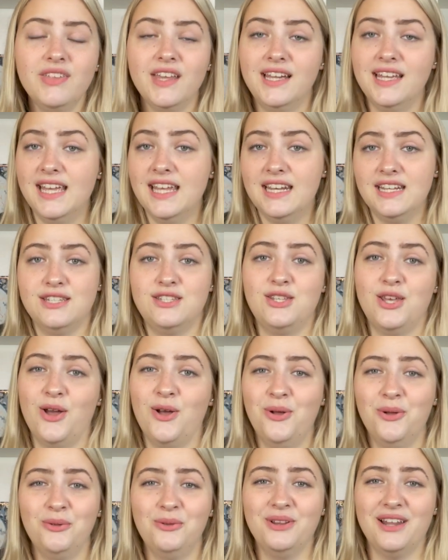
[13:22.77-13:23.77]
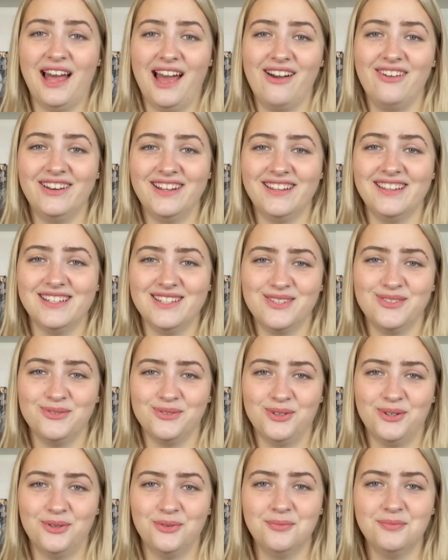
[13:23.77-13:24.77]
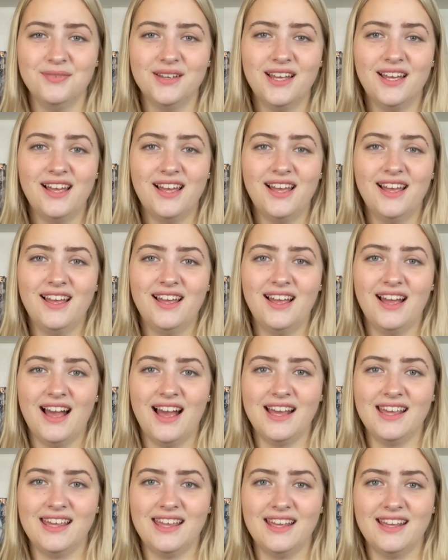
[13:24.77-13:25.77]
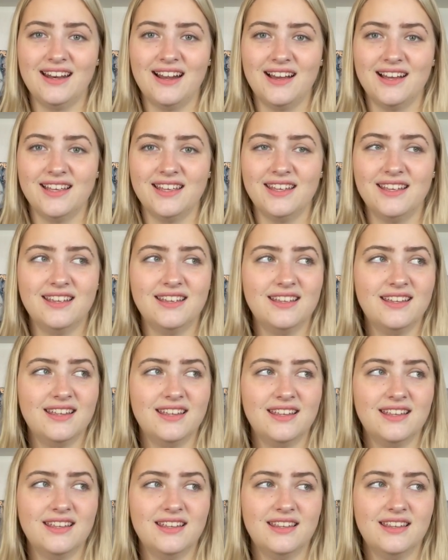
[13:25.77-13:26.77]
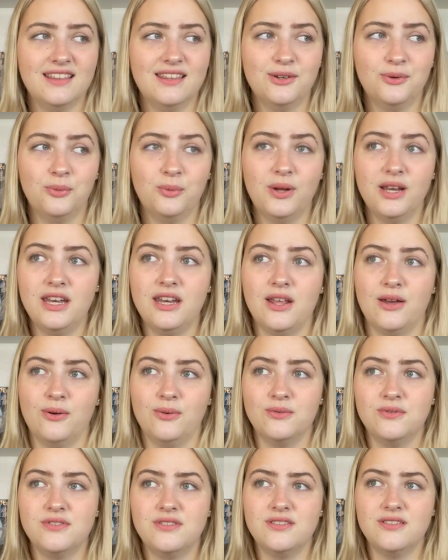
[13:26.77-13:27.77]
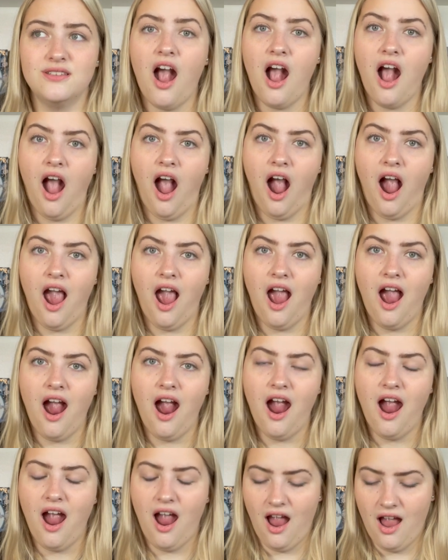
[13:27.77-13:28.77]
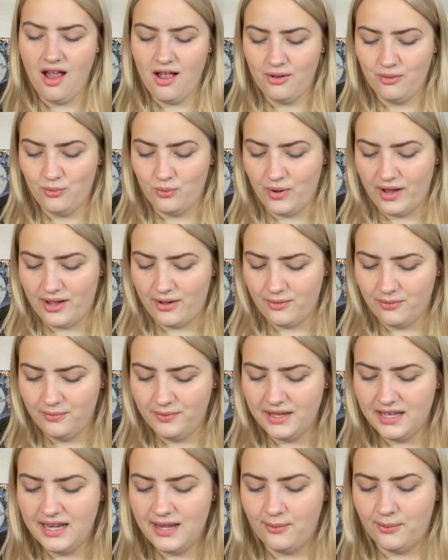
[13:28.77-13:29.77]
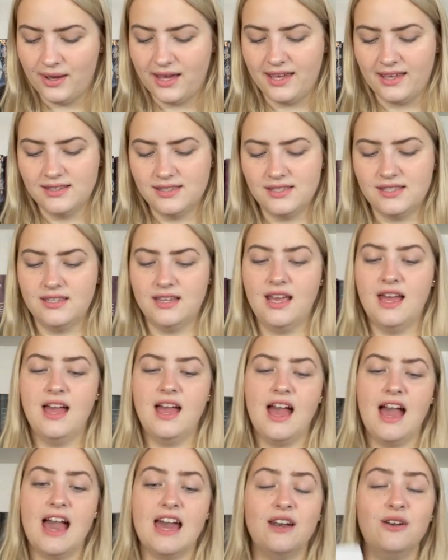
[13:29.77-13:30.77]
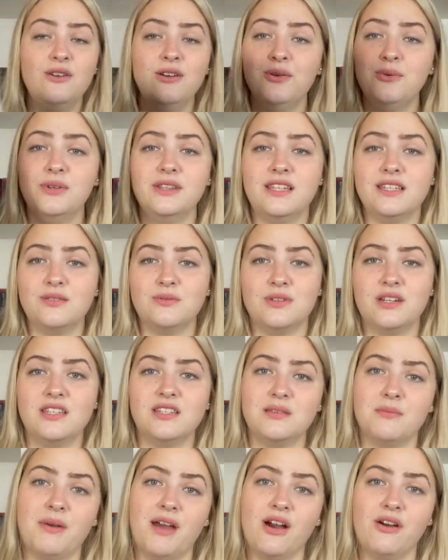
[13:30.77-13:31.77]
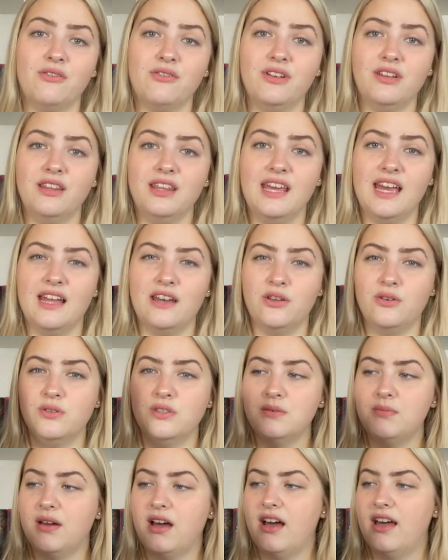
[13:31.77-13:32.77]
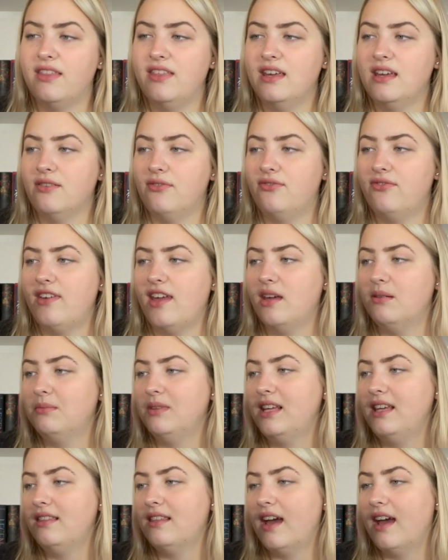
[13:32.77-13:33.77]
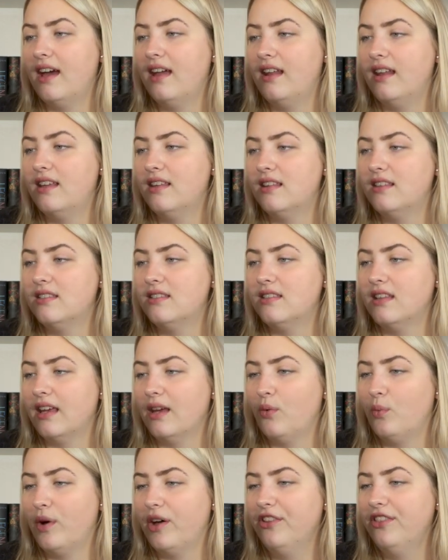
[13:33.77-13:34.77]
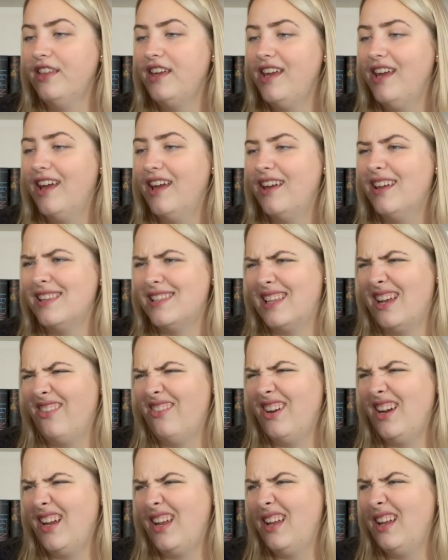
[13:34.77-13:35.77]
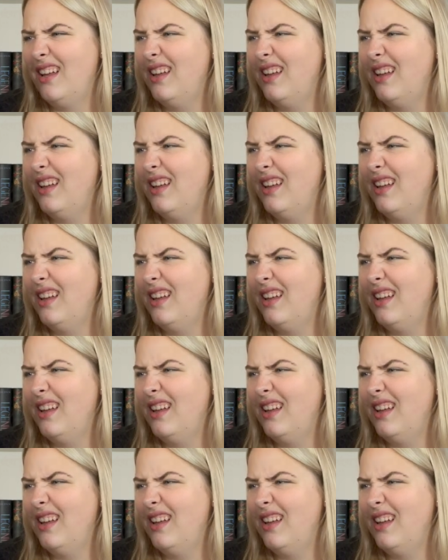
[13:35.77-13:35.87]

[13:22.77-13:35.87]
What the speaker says: It is so loud in this room. I cannot. The windows. Wow. Anyways, I don't know what this one is about really. I know it's about, I think, a family that is like wealthy. Is that right?